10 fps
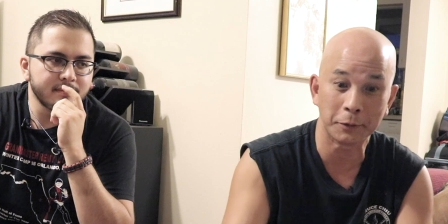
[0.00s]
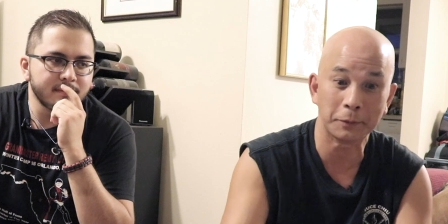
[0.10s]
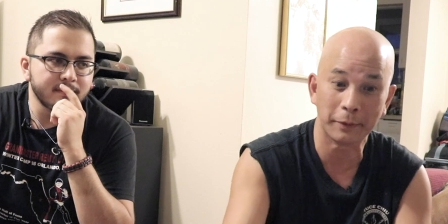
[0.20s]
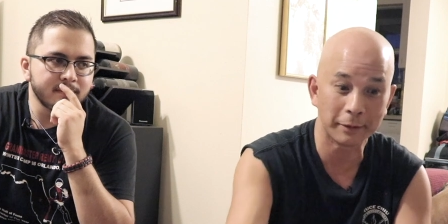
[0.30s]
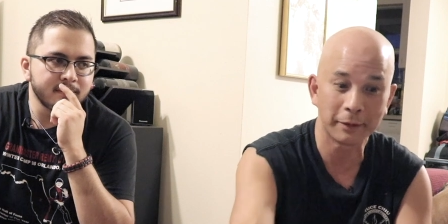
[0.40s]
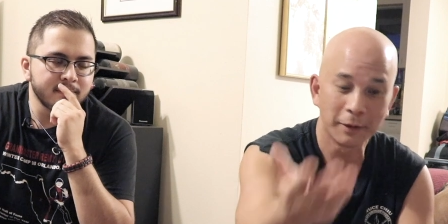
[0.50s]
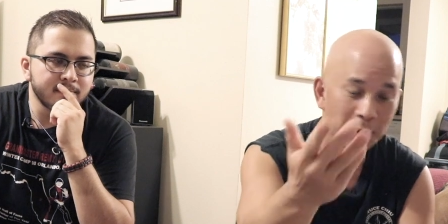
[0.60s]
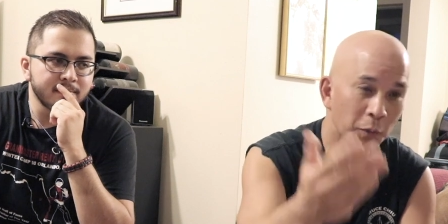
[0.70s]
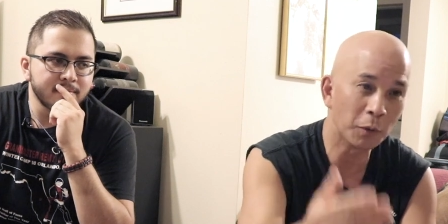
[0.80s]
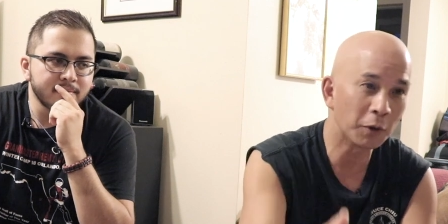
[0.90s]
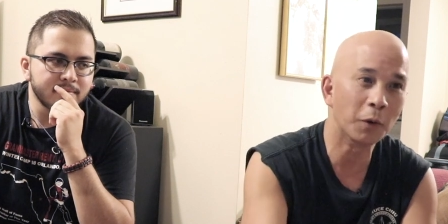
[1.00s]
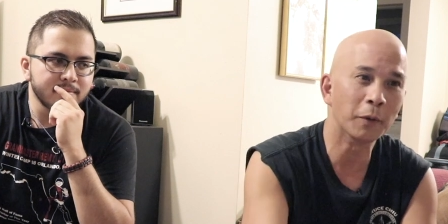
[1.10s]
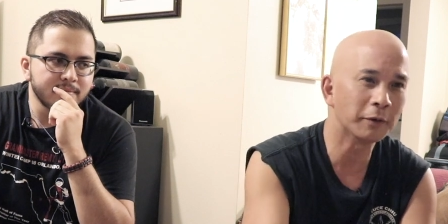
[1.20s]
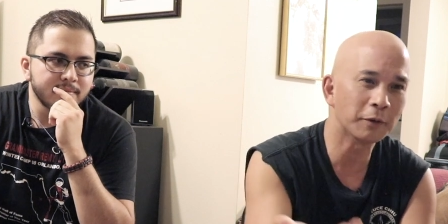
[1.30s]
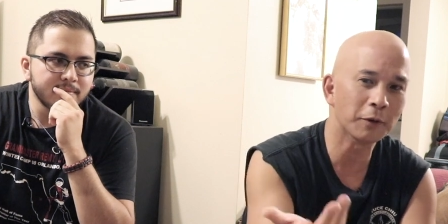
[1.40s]
Speaker 1: who, but we're
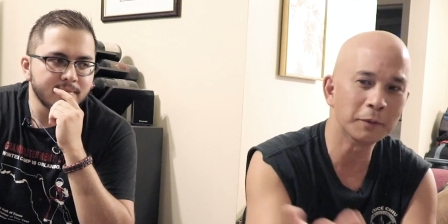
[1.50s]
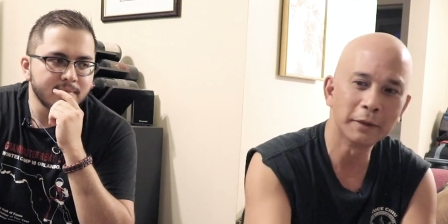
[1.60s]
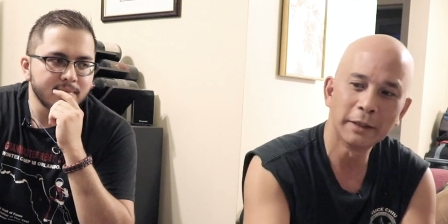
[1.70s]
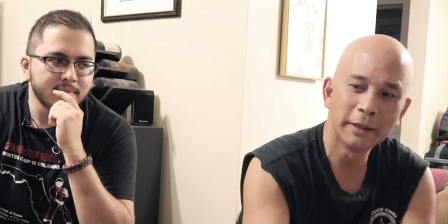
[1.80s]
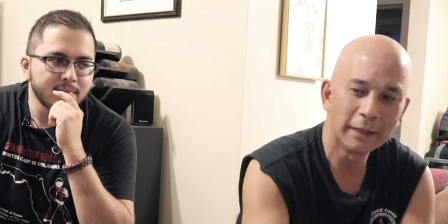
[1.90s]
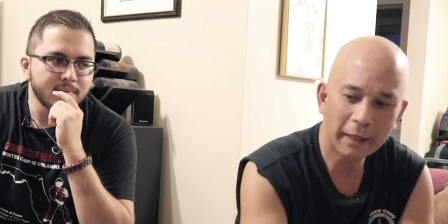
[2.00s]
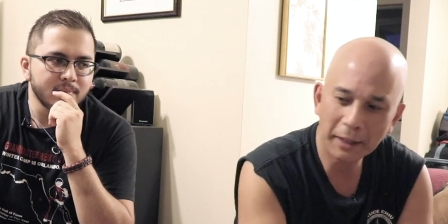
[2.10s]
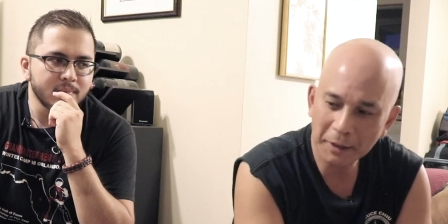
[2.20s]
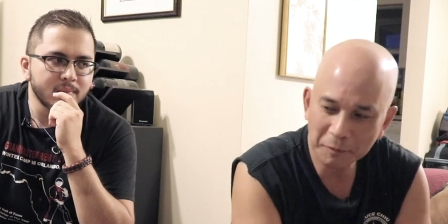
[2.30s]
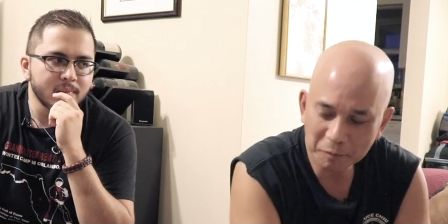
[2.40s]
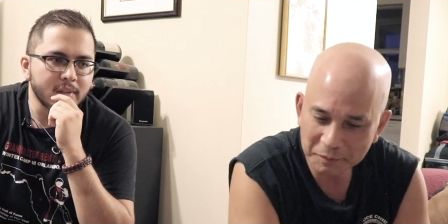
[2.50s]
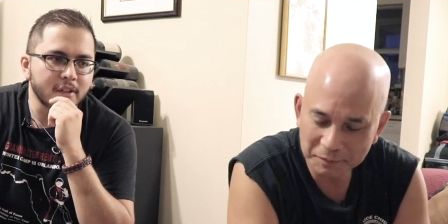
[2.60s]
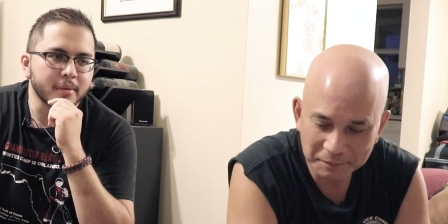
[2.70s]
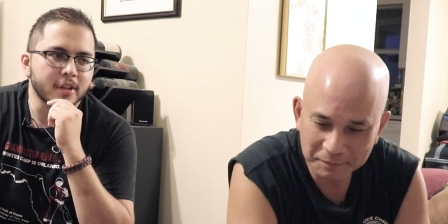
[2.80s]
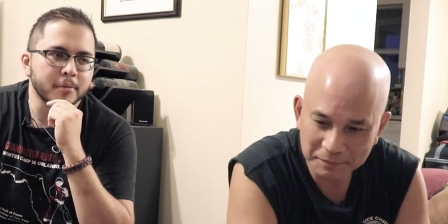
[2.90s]
going. So
Speaker 2: um,
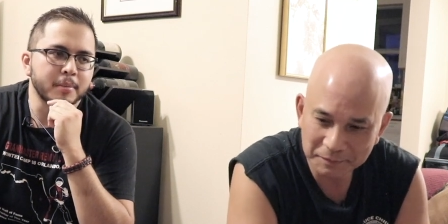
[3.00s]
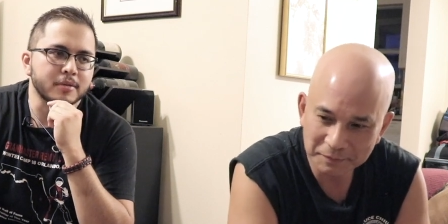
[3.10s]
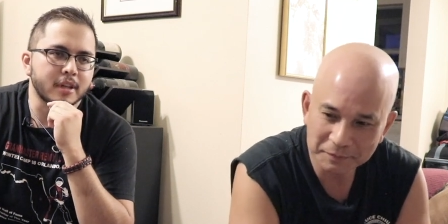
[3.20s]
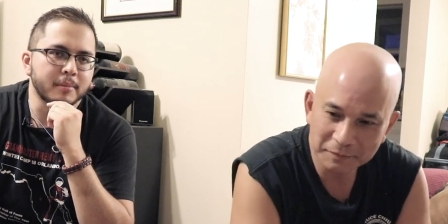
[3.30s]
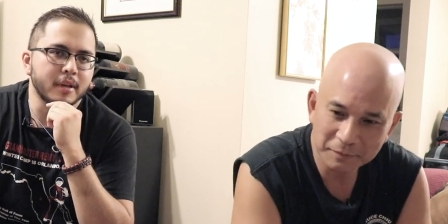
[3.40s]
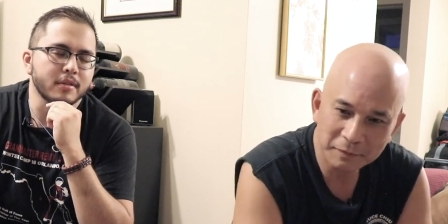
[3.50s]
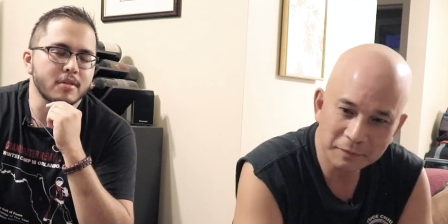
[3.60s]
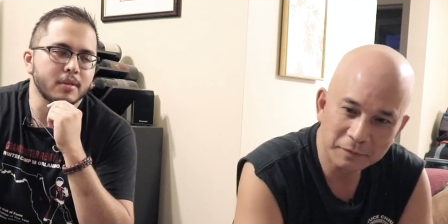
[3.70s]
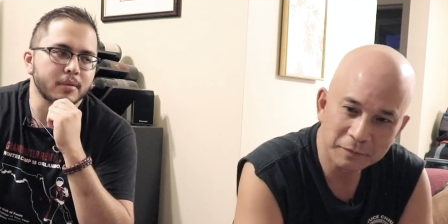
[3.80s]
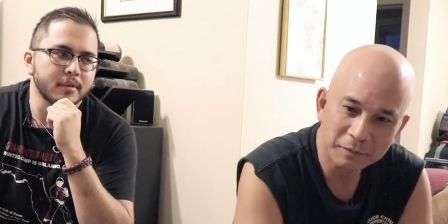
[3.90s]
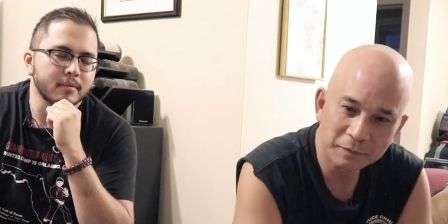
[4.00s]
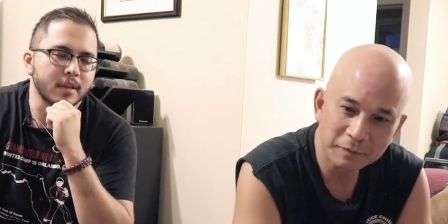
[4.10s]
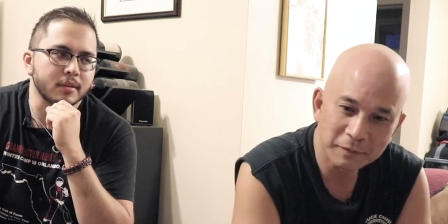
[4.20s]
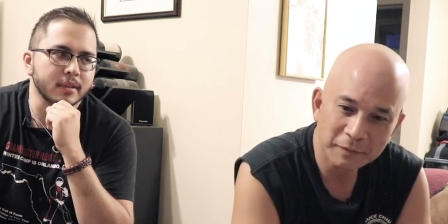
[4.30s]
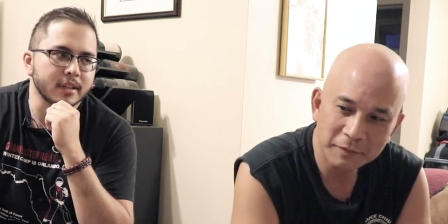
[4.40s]
that's because people try to message you and
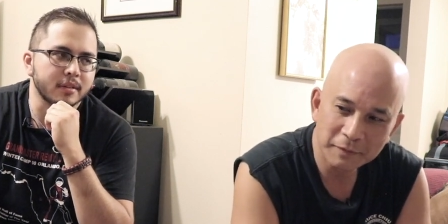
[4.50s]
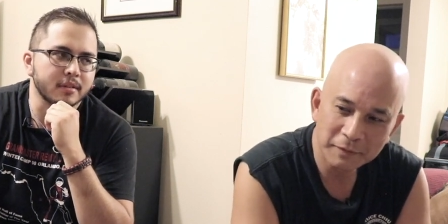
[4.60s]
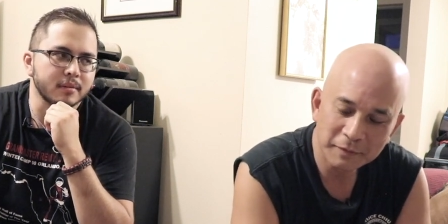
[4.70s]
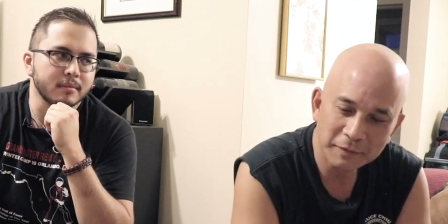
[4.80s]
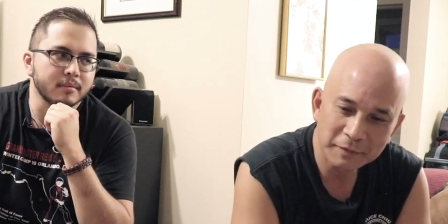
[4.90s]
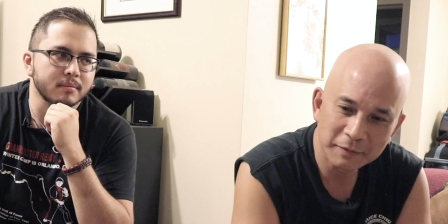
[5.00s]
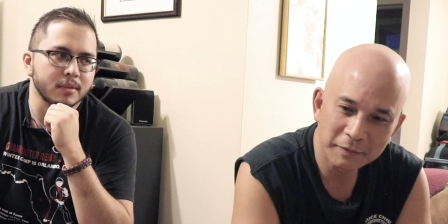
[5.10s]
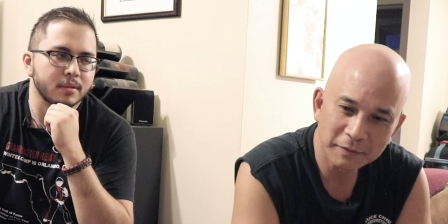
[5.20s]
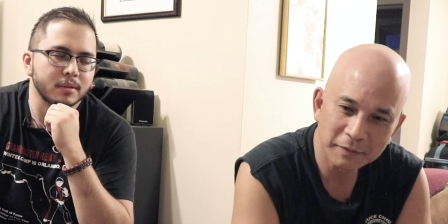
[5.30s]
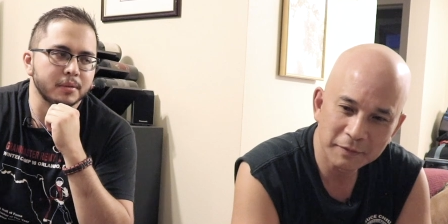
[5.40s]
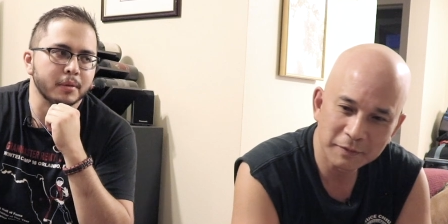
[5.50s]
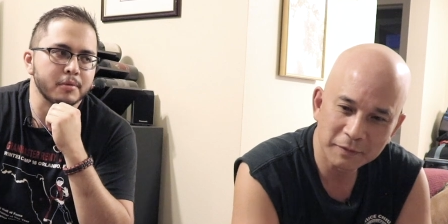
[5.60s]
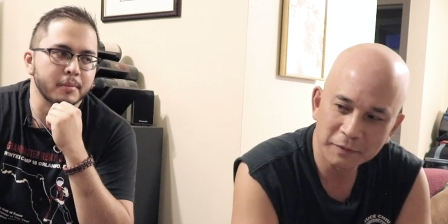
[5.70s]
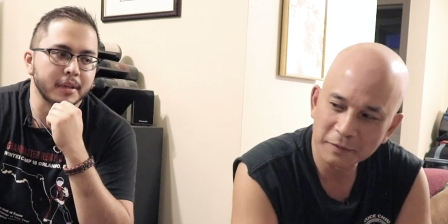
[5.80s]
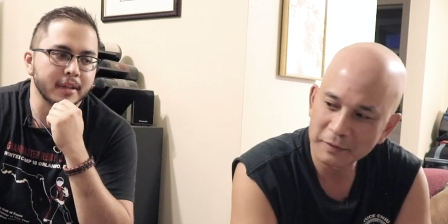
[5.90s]
they don't realize you don't use
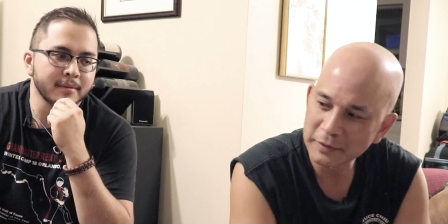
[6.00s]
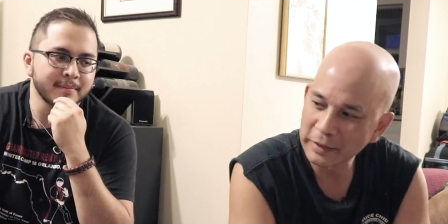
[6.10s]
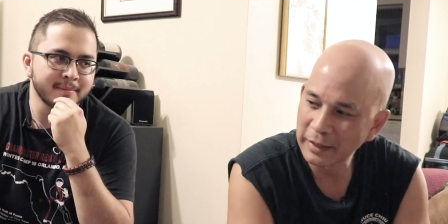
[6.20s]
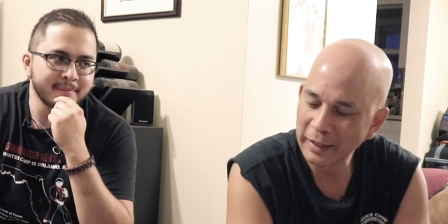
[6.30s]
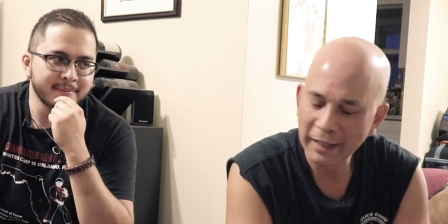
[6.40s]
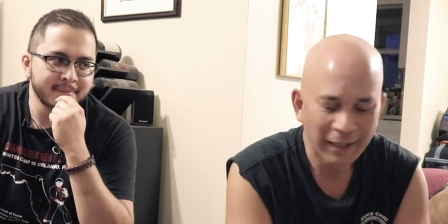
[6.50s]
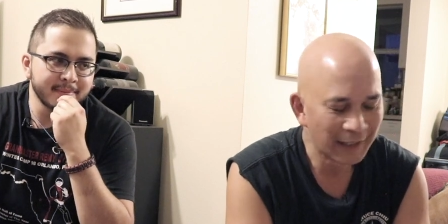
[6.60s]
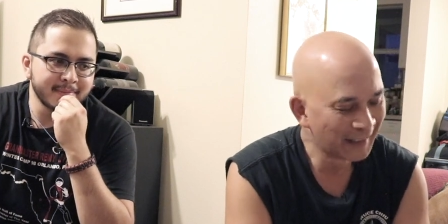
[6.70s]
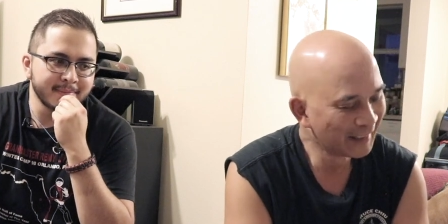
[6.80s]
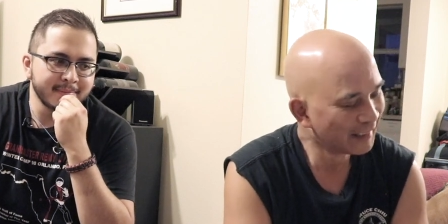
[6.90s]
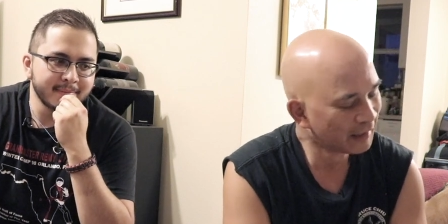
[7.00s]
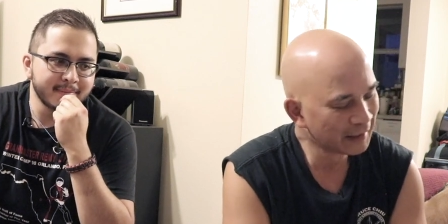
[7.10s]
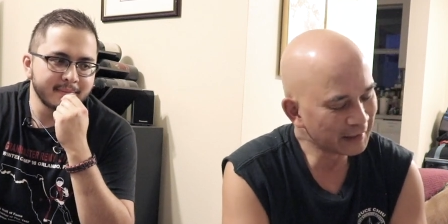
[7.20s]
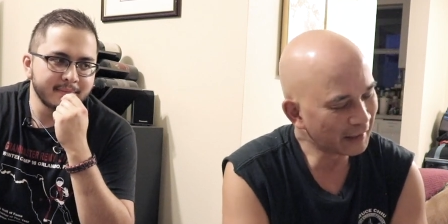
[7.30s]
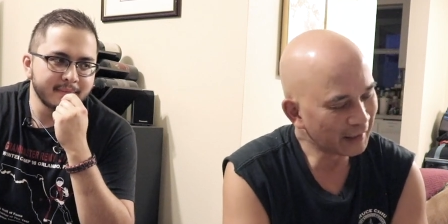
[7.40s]
social media.
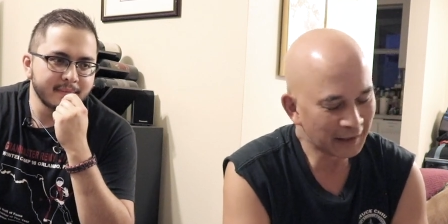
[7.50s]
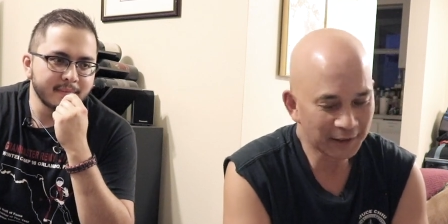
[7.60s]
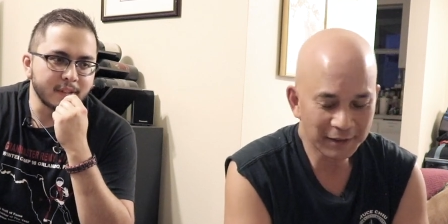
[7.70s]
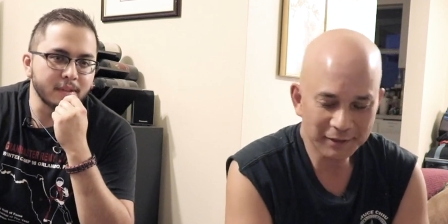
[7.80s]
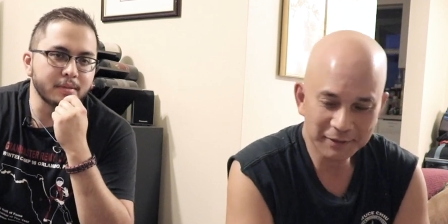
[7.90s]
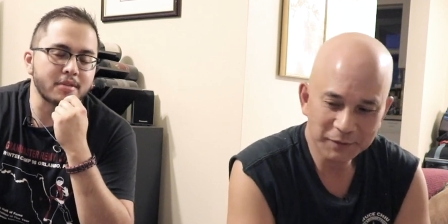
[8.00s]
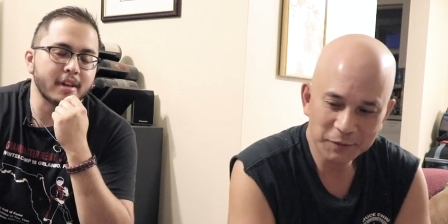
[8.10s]
Yeah. Guro